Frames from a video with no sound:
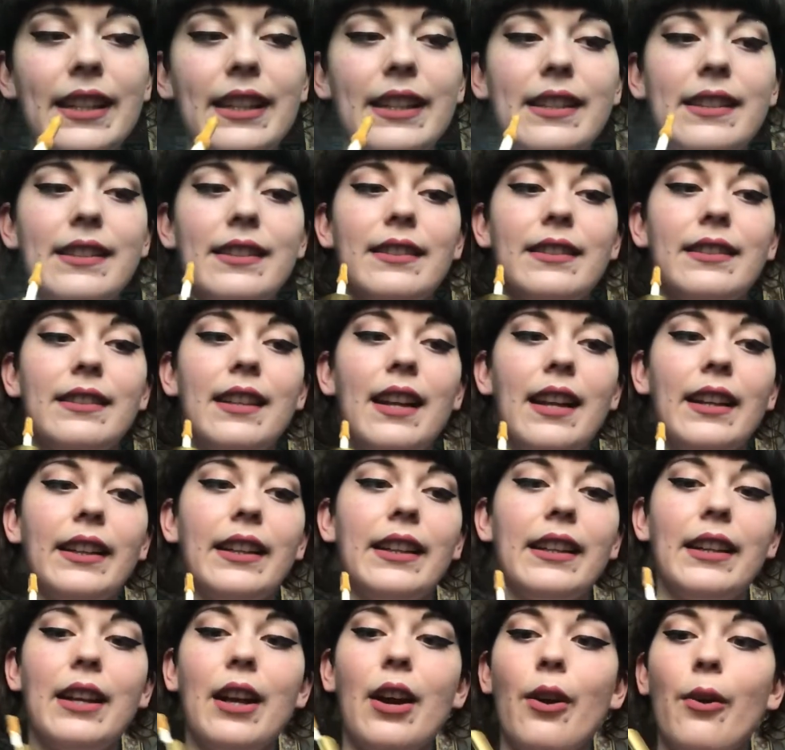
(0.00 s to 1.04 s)
and it's not
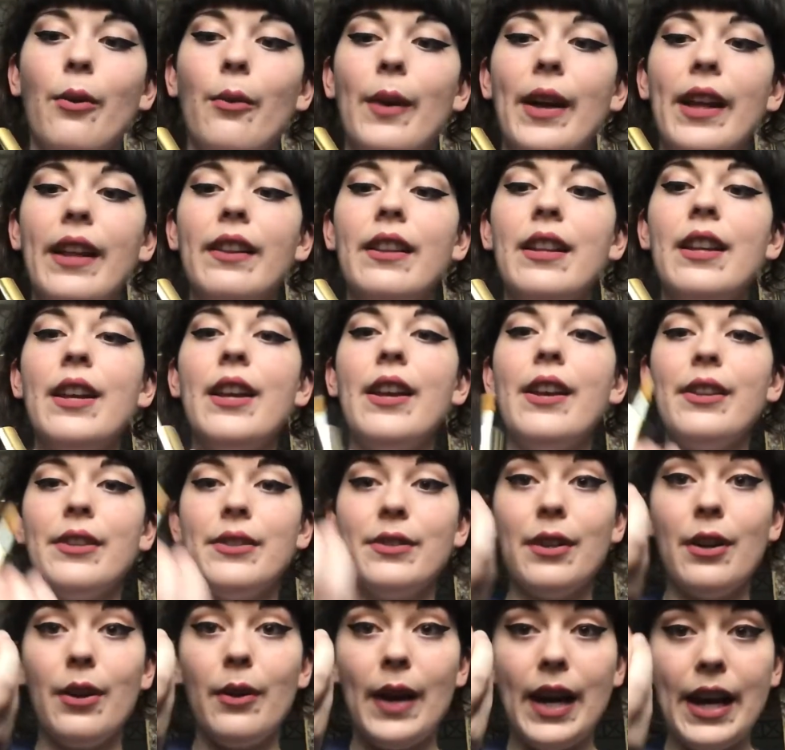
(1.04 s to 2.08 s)
gonna go well.
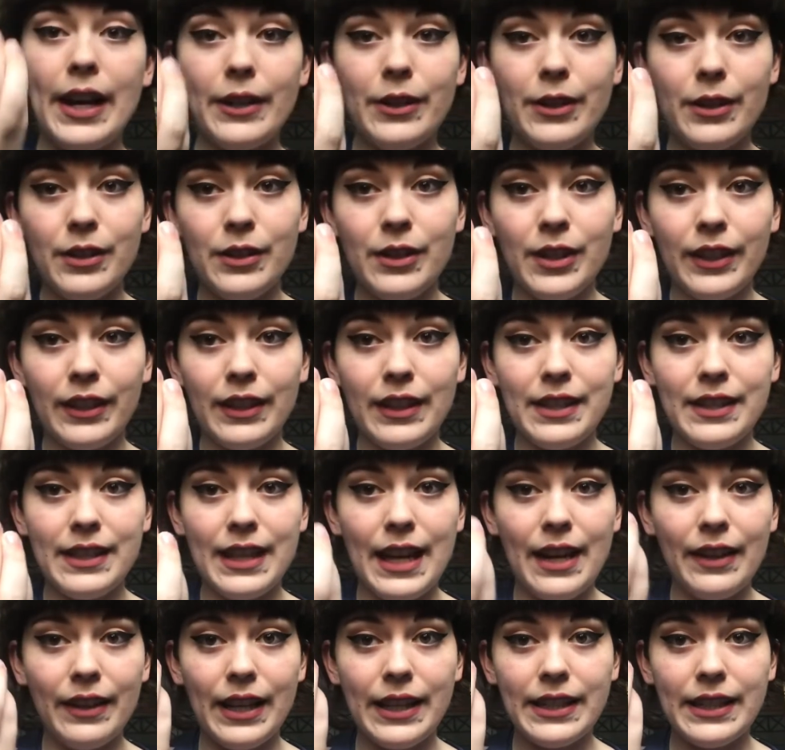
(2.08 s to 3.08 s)
So I just took this out.